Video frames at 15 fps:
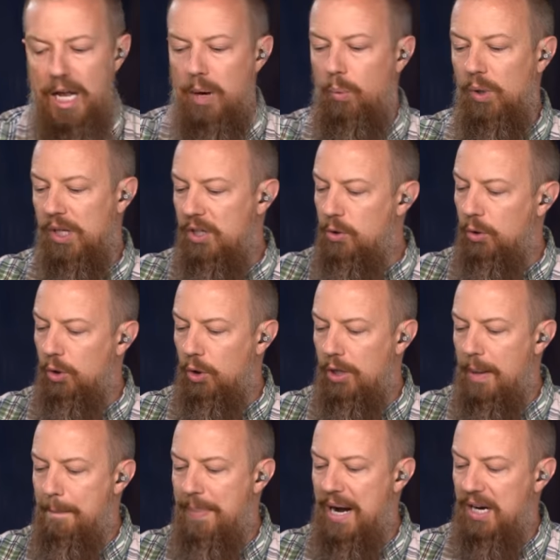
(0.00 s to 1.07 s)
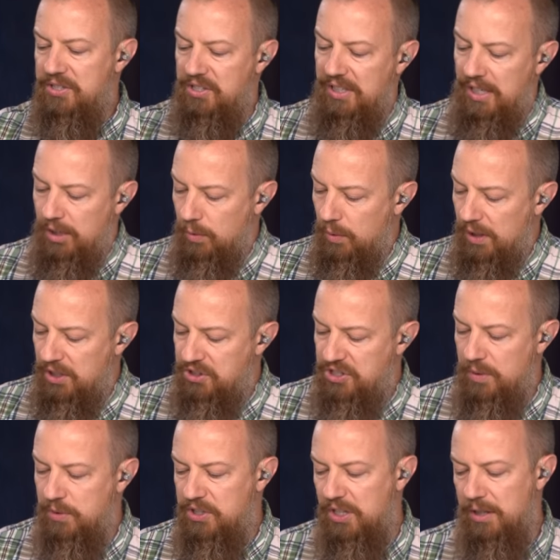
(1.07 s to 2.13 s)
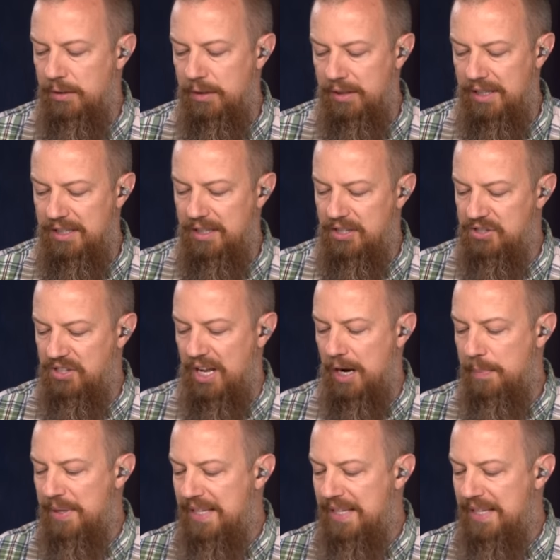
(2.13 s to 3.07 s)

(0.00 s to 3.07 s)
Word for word: We're going to do a little unboxing here. We're going to see what's in the in the setup,